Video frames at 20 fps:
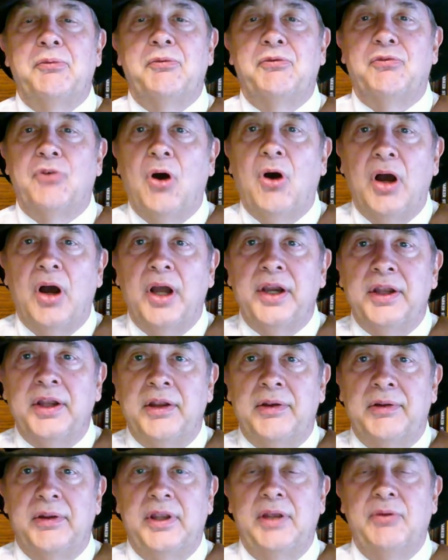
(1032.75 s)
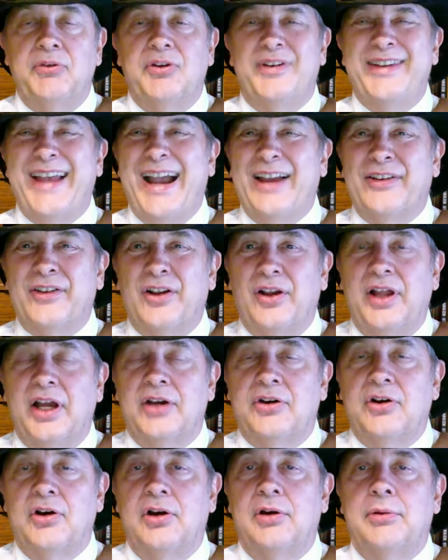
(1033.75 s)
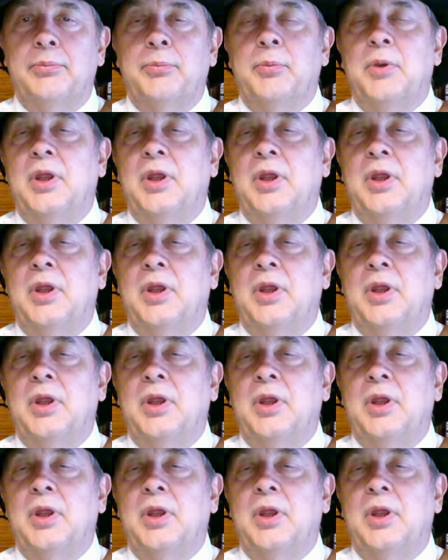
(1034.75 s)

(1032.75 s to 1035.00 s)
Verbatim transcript: fraud. He was a tax collector.